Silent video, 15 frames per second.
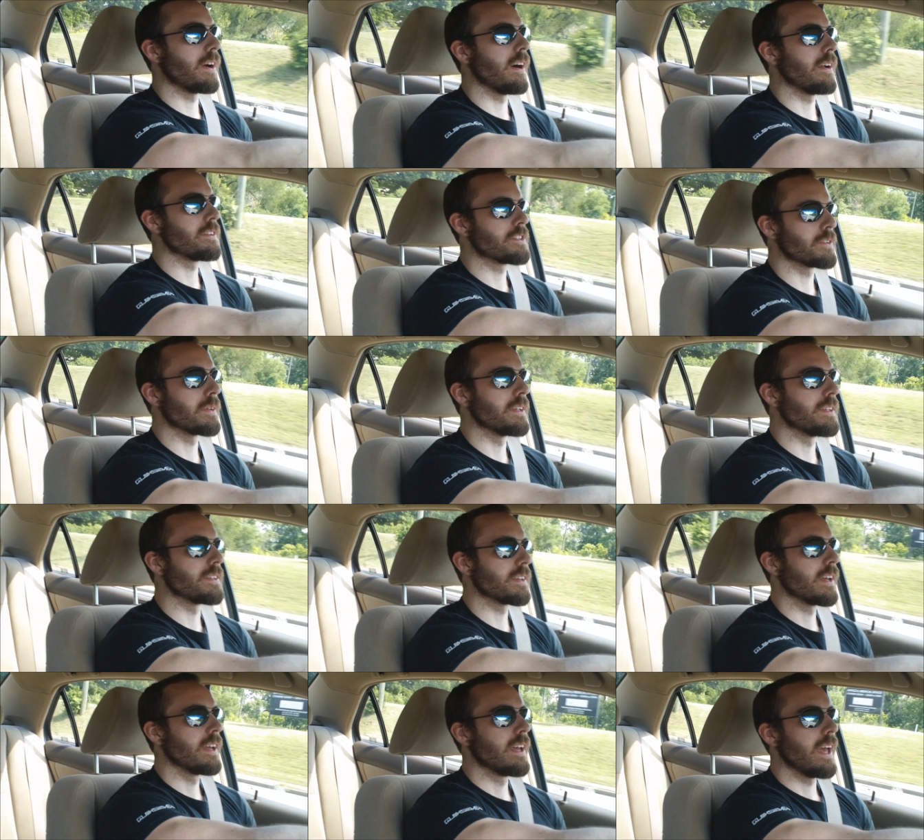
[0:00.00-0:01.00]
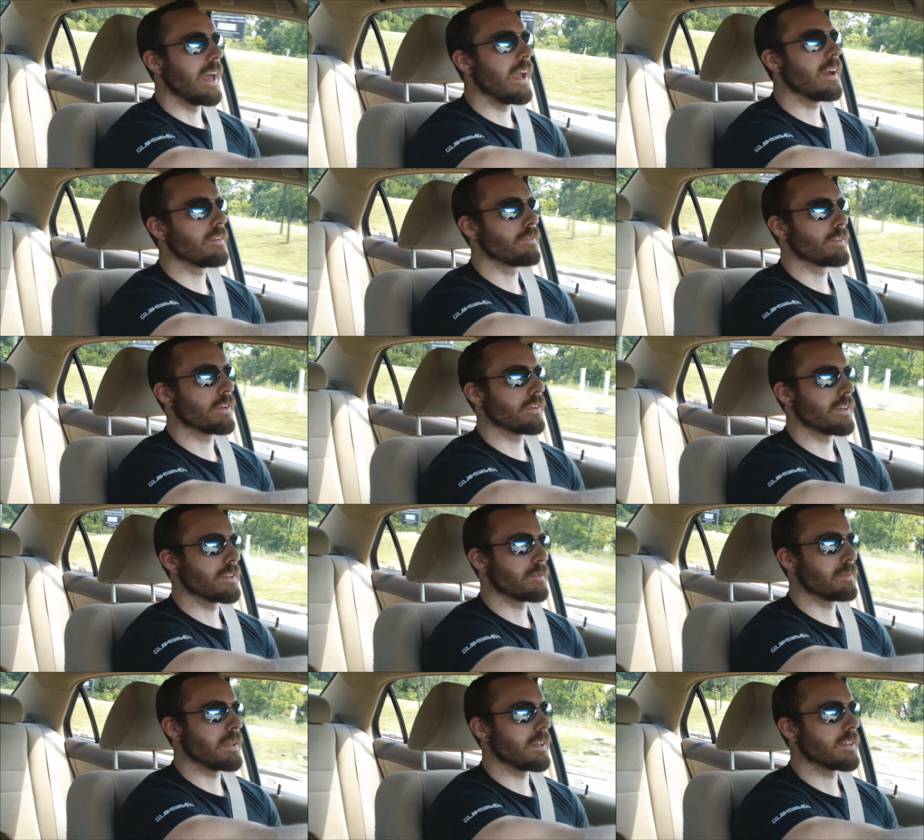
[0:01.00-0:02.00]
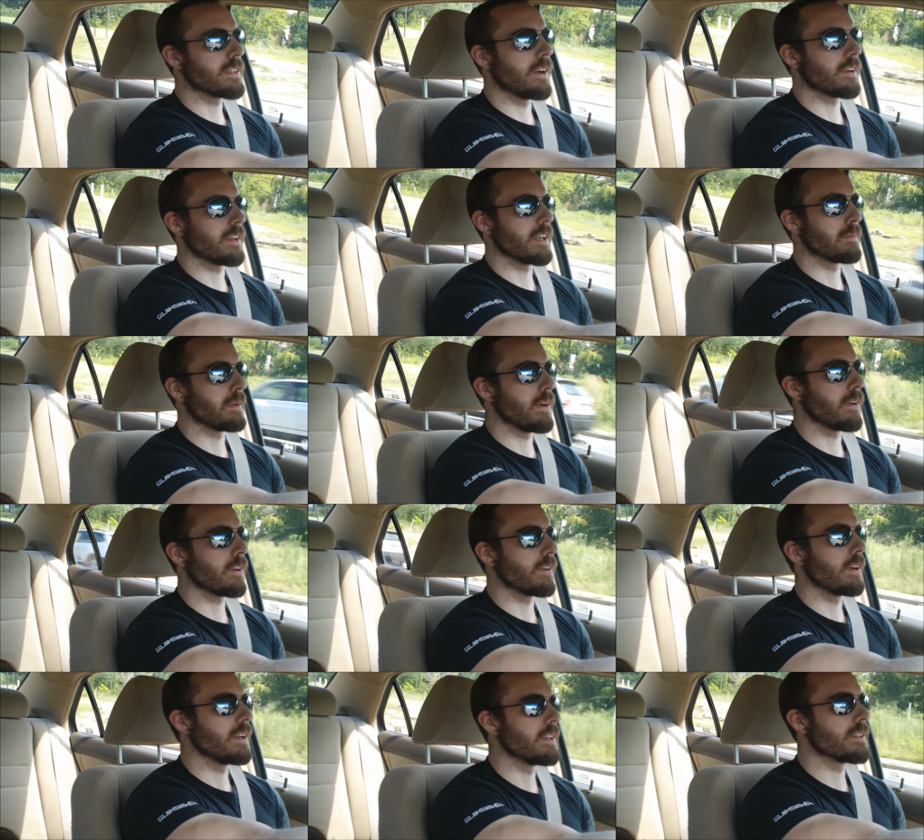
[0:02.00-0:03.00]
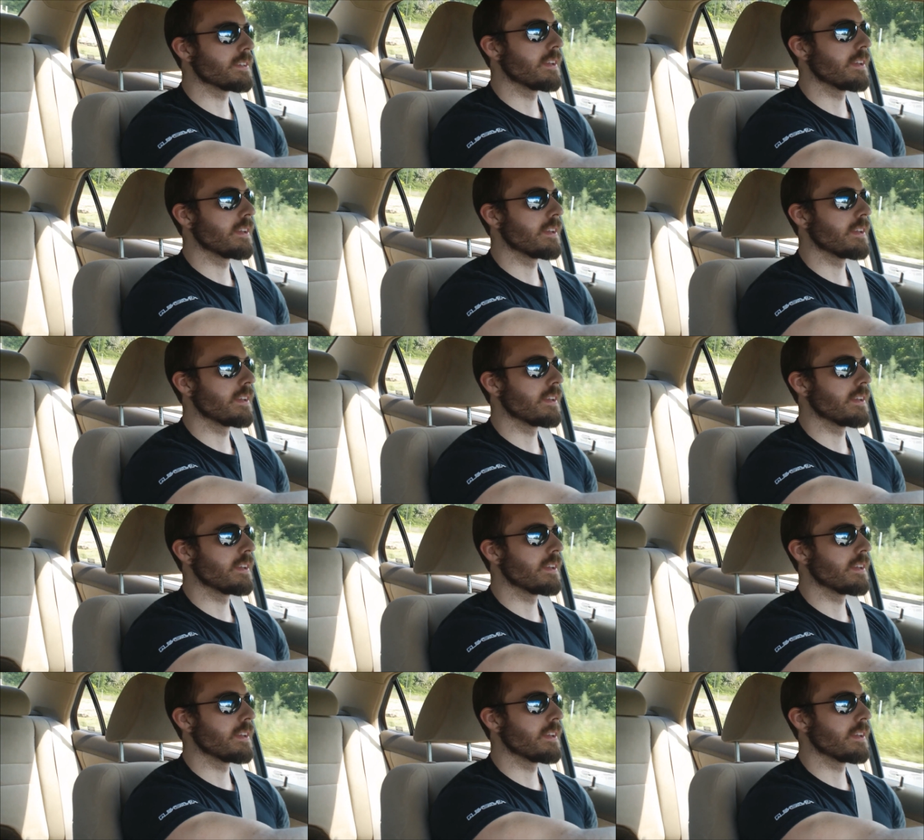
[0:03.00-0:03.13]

Hodge twins and Furious Pete talking about craze,